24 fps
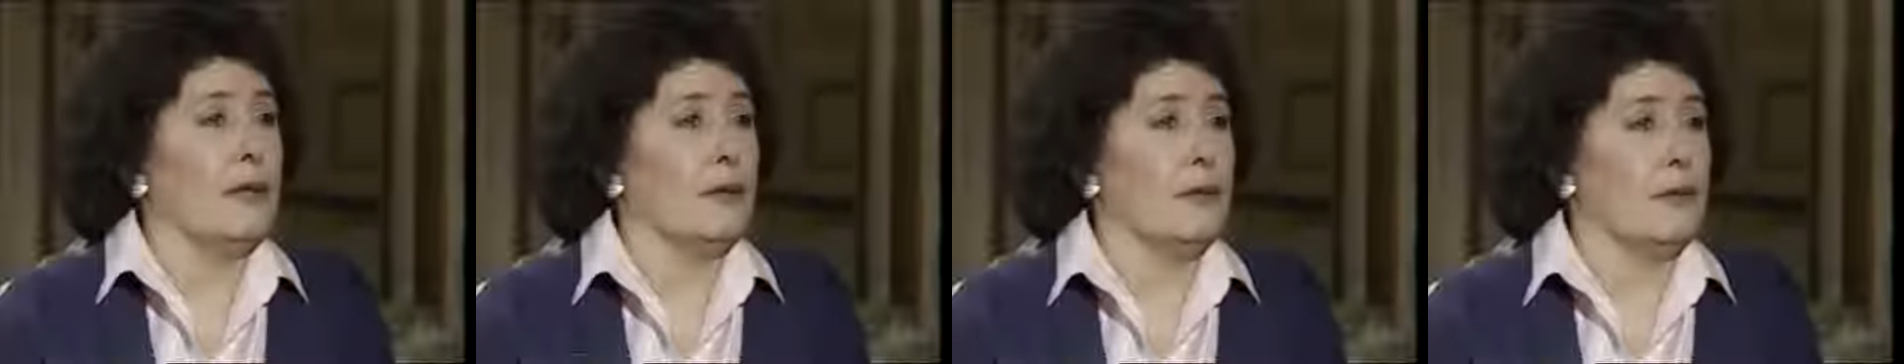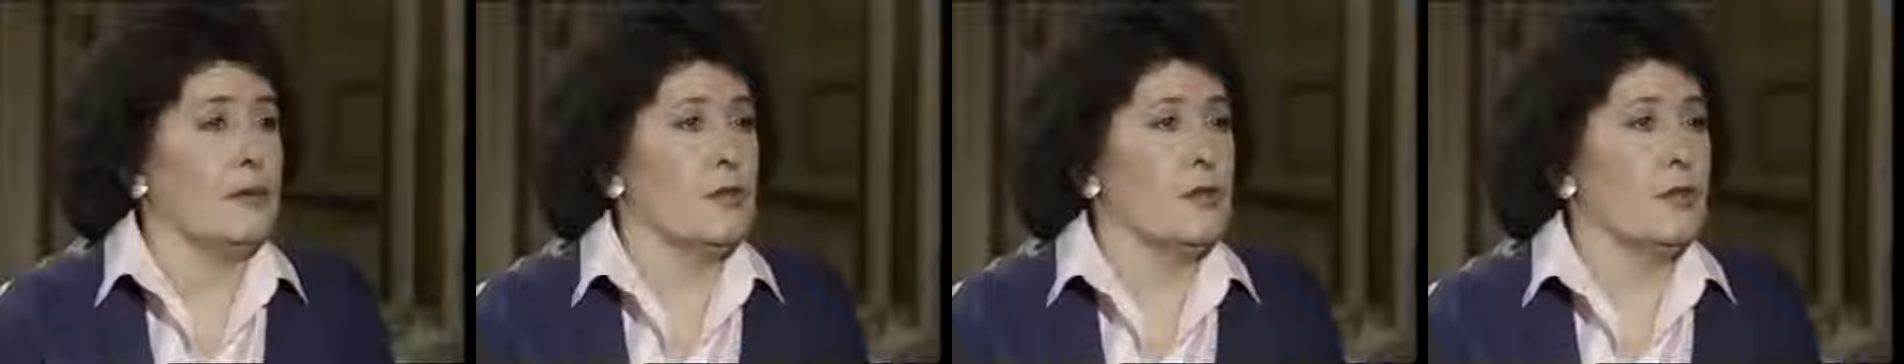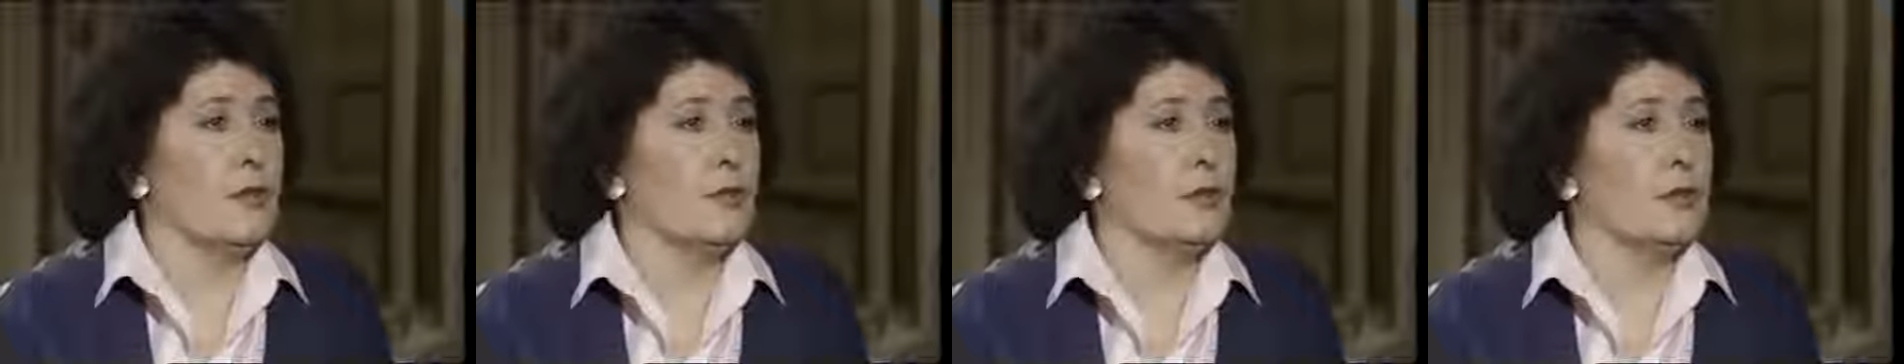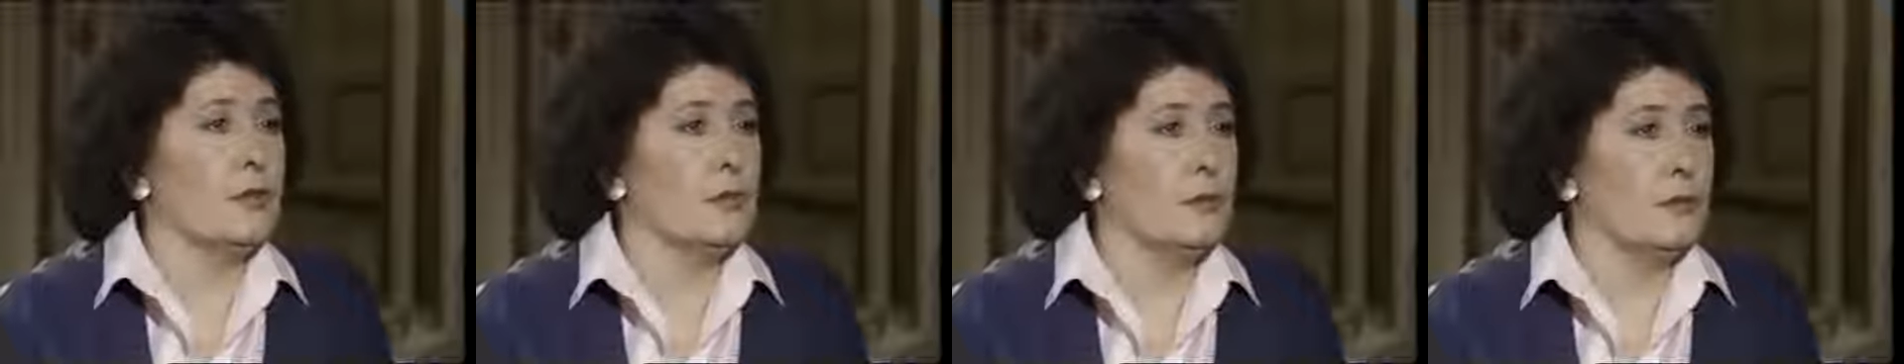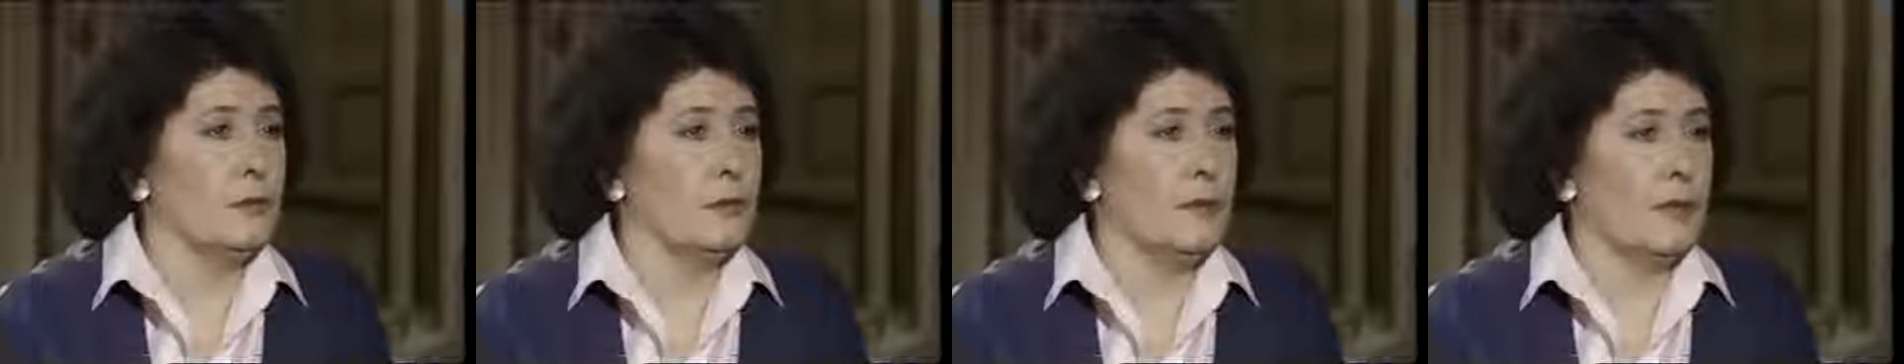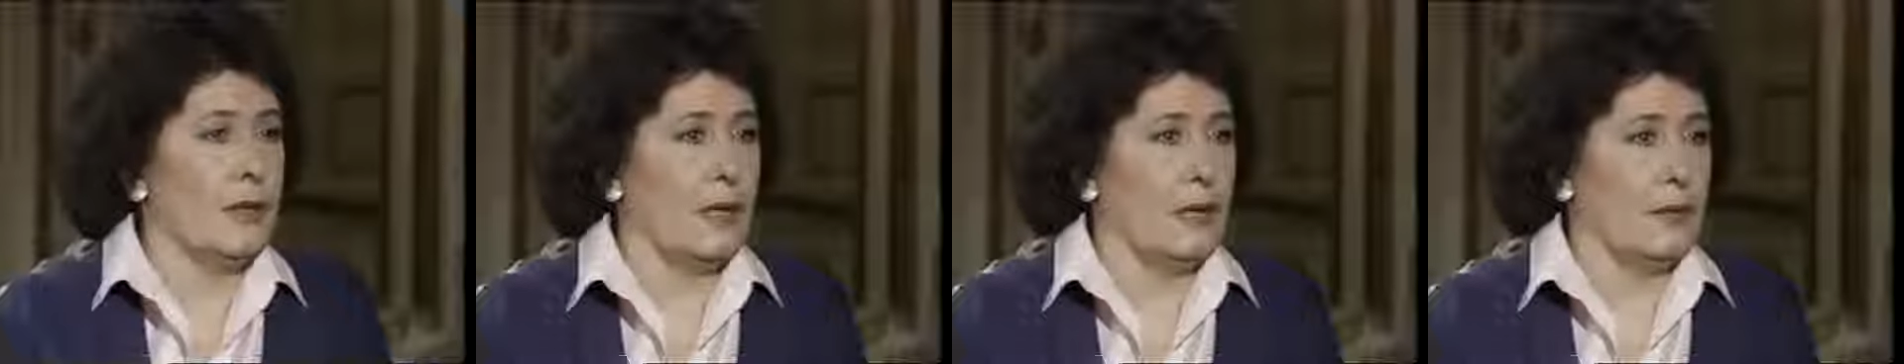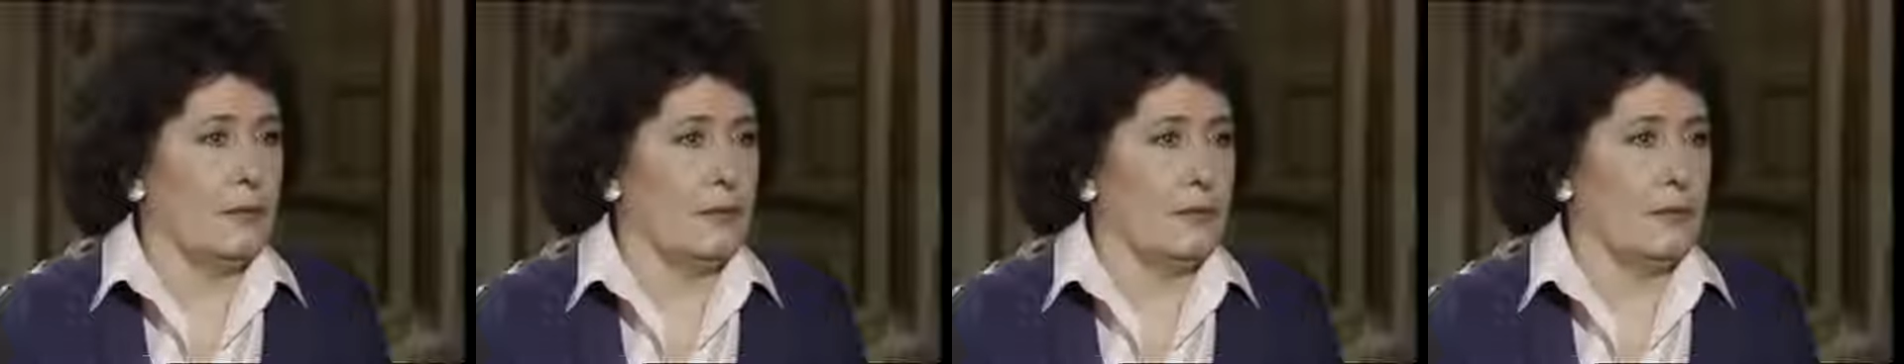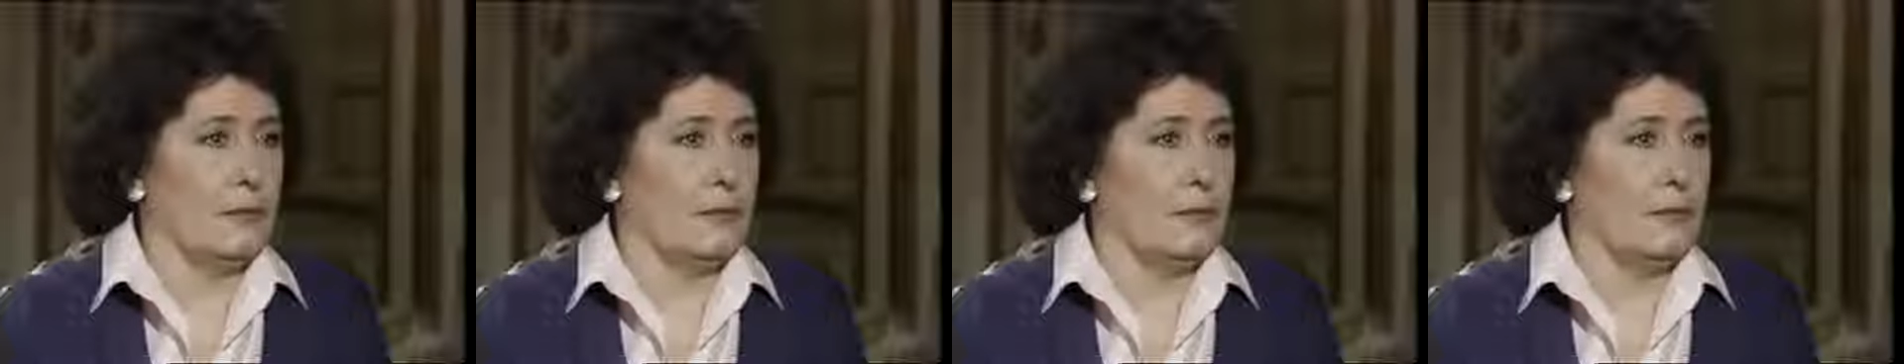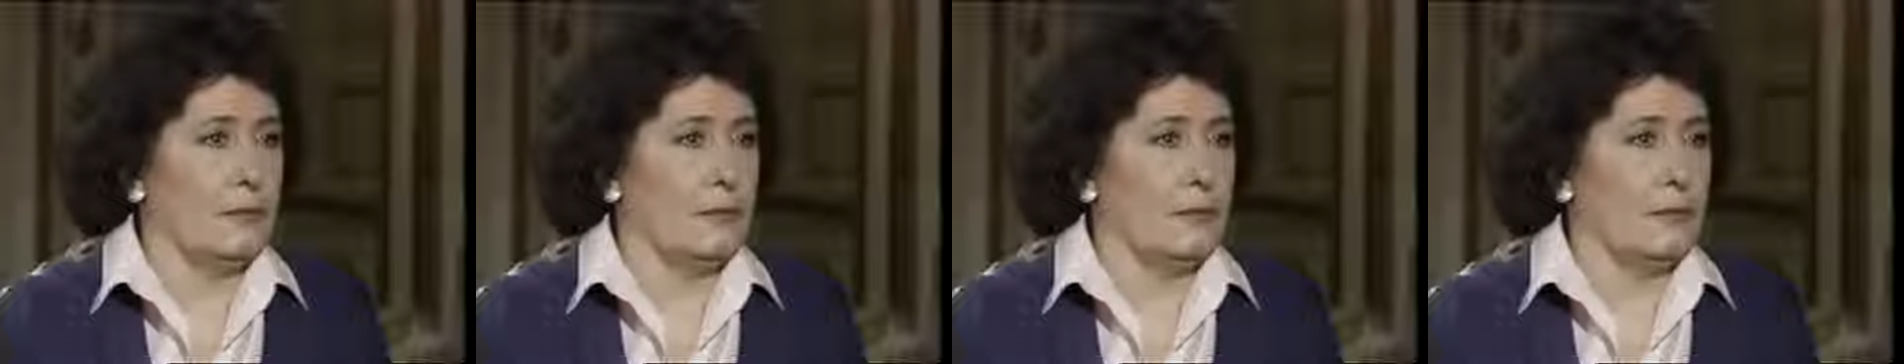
that she couldn't do without,